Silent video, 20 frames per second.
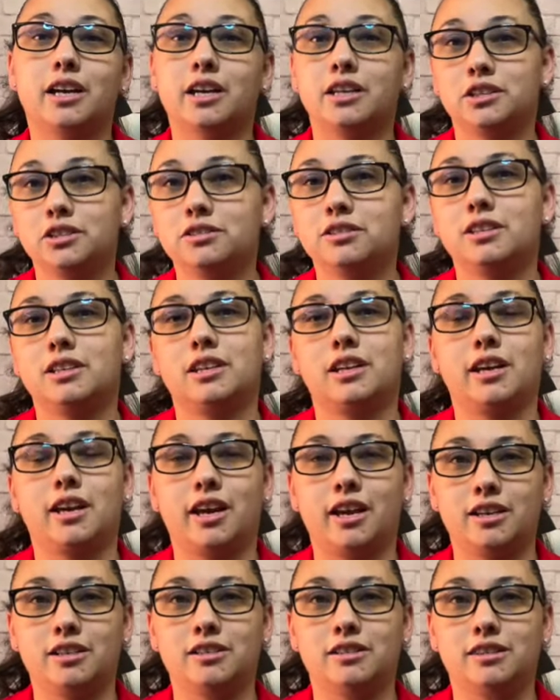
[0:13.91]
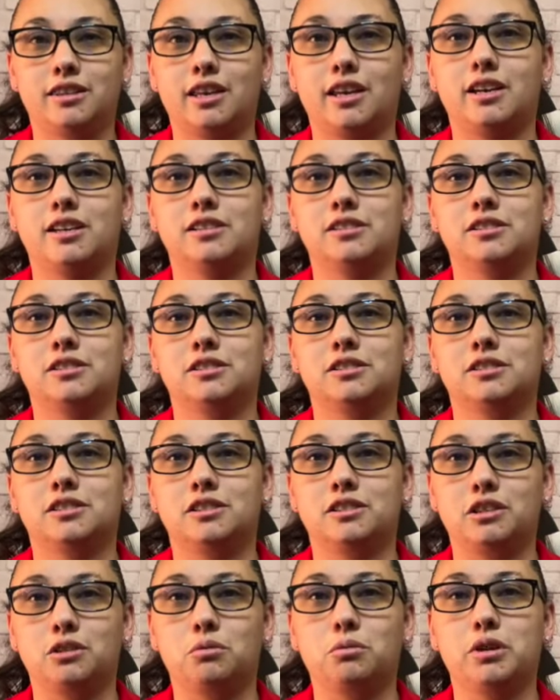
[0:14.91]
do get asked
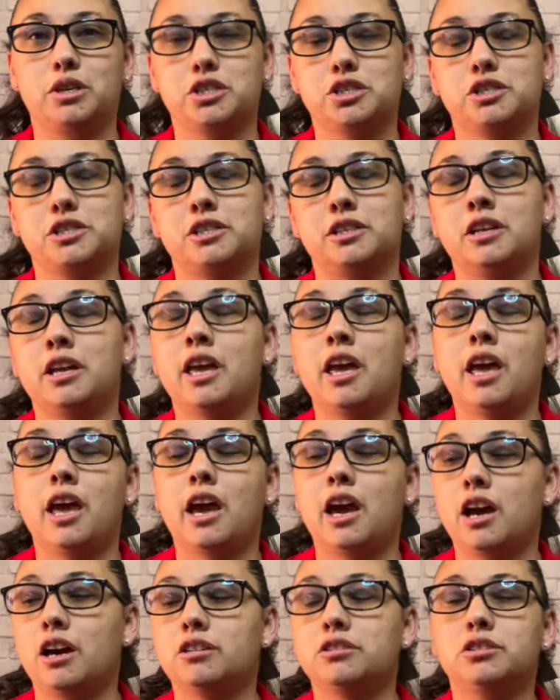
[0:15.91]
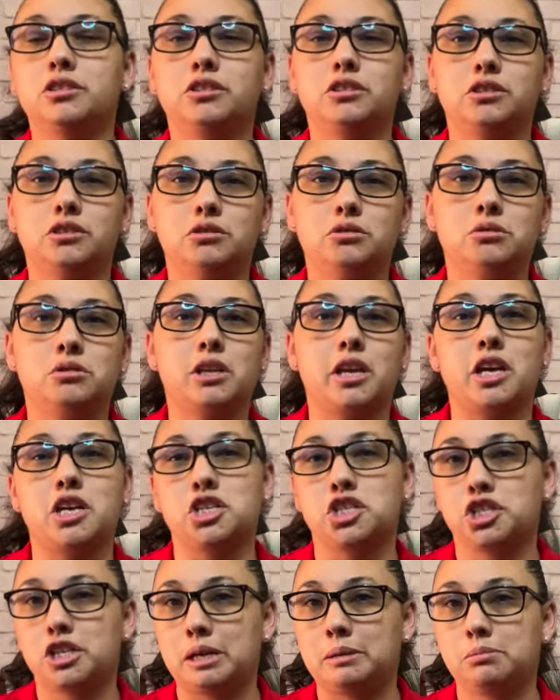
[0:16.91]
the question, how do you use a
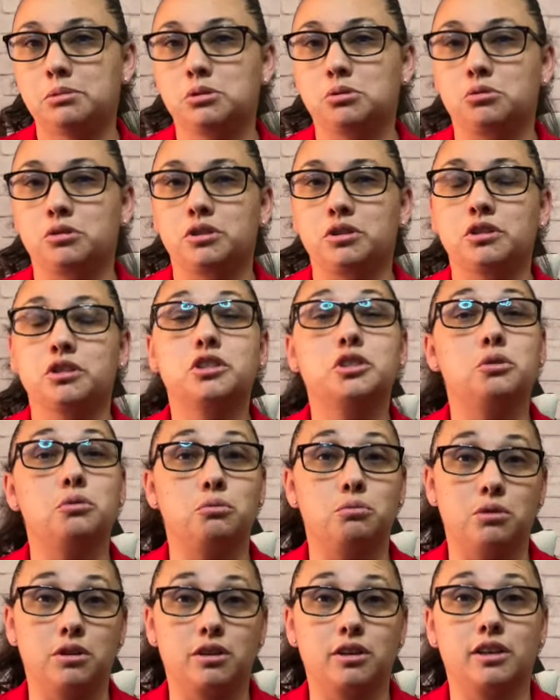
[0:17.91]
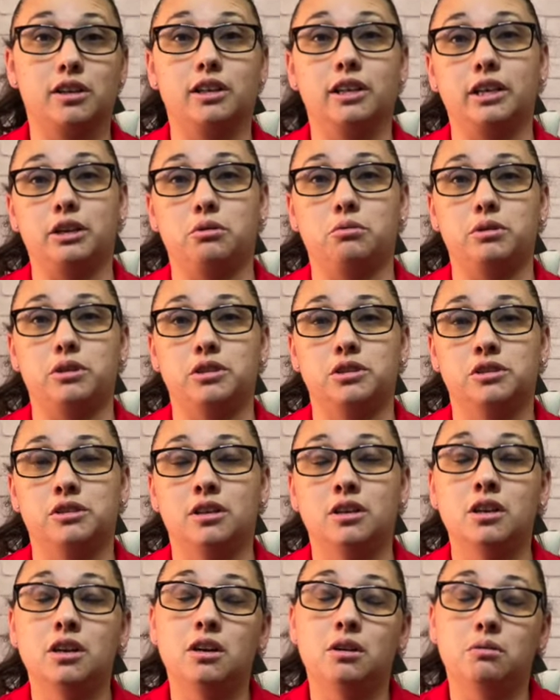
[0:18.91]
shape sorter to work on language?
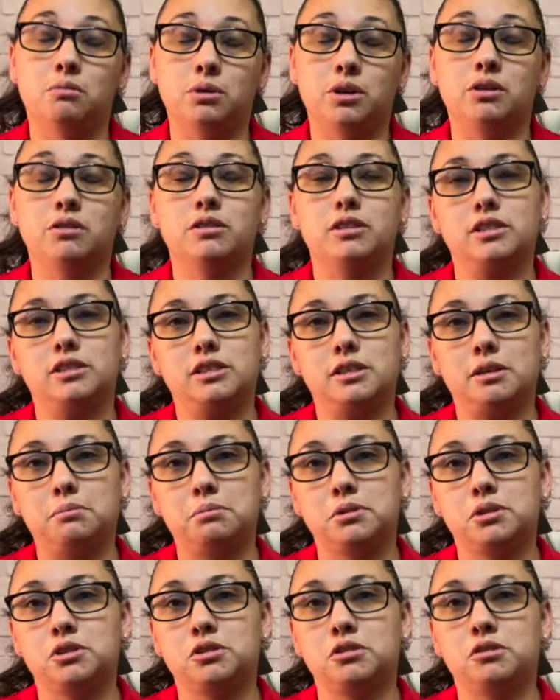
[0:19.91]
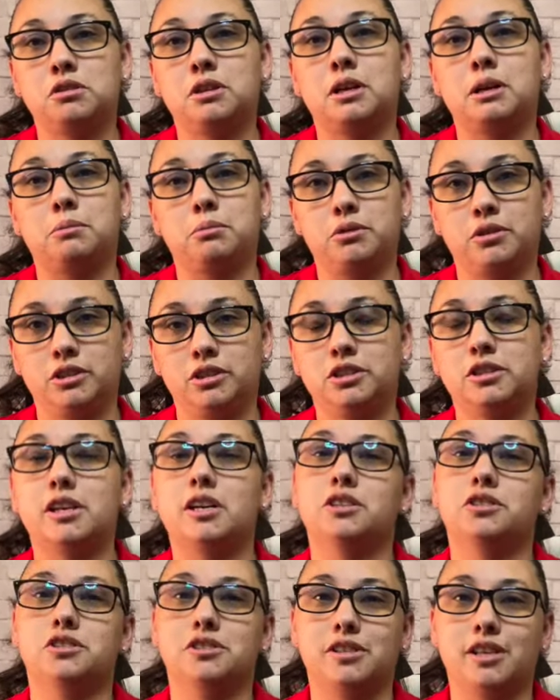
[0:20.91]
Well, this episode, I'm going to
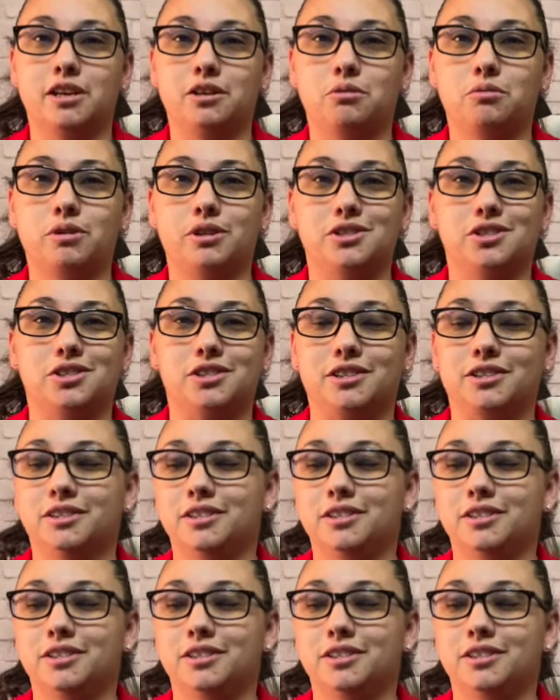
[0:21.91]
answer that question.